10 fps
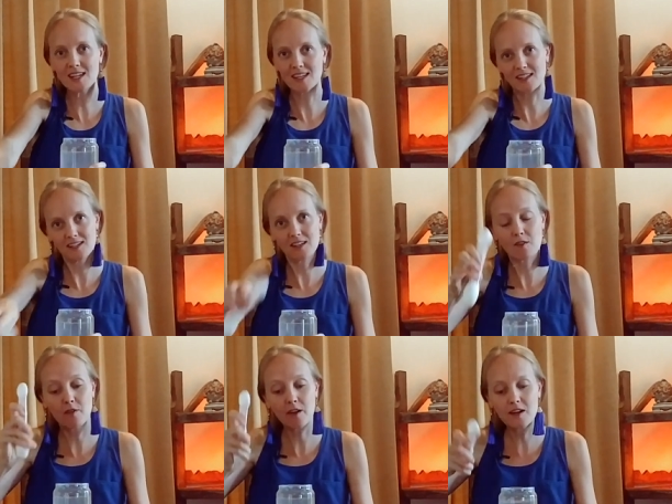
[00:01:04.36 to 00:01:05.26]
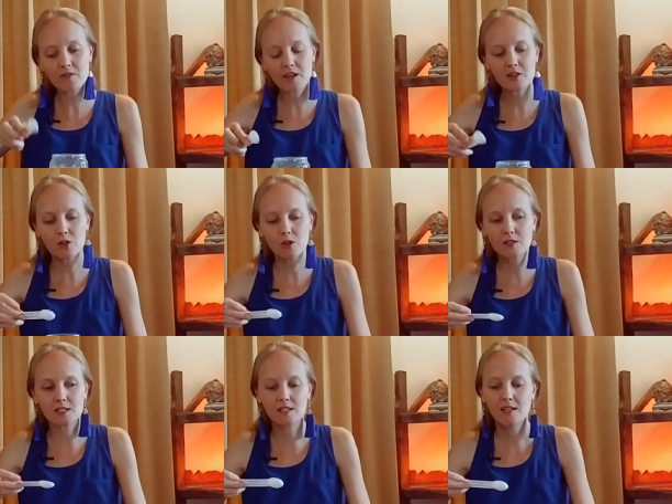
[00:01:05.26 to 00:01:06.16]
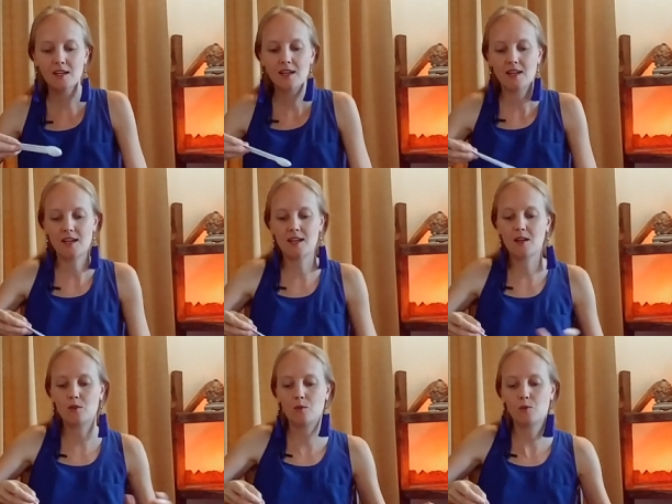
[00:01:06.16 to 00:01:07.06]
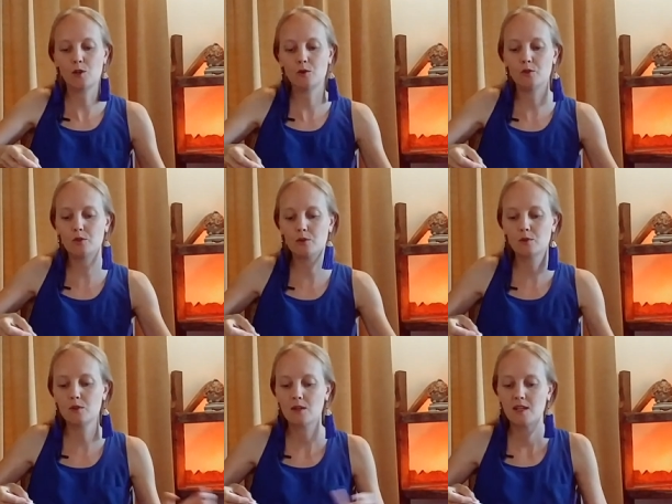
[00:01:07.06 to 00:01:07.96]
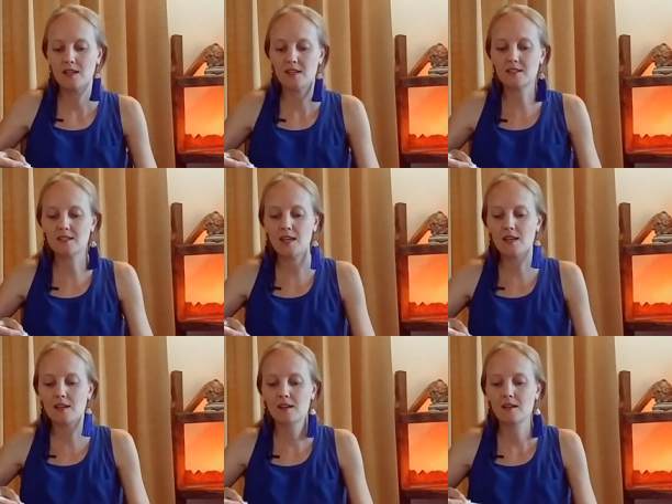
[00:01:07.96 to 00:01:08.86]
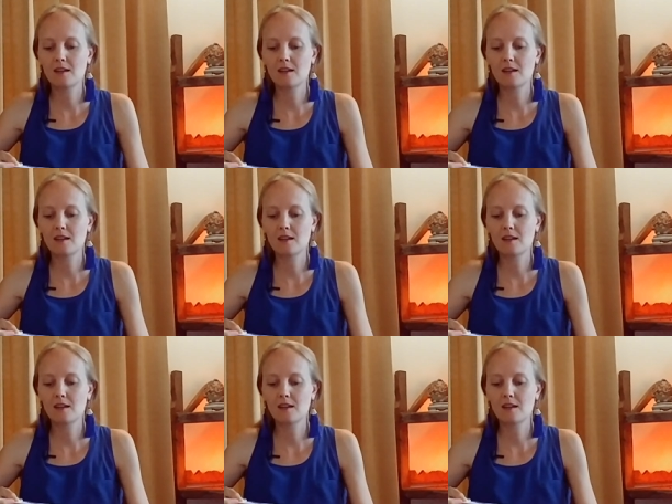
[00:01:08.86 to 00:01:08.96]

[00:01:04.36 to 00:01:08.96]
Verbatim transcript: it is very, very salty. And what you do is take